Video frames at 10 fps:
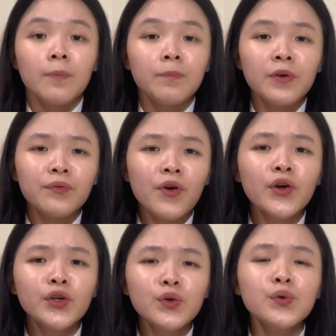Before
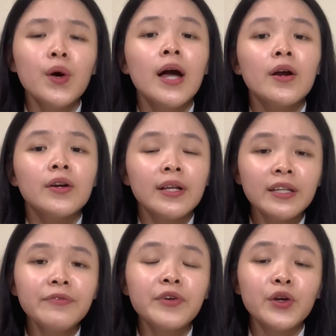you
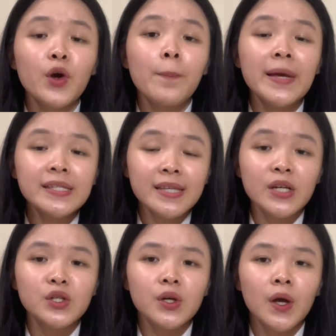deliver your
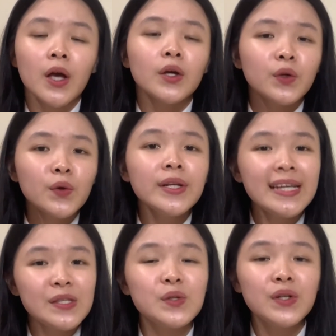message, you
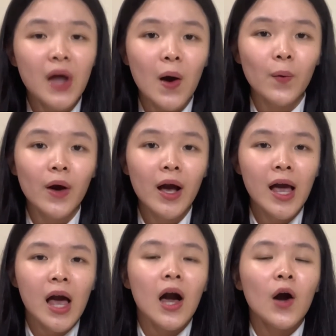need to know
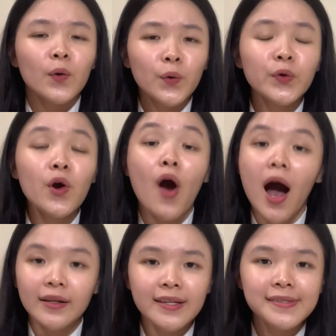who your
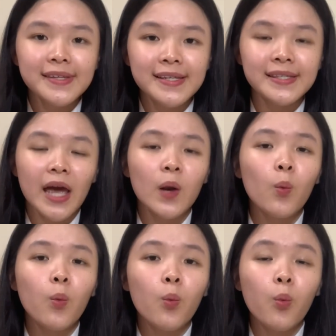audience is
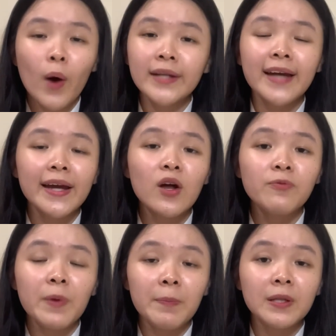and what kind of
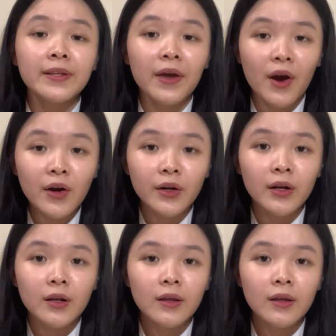people they are.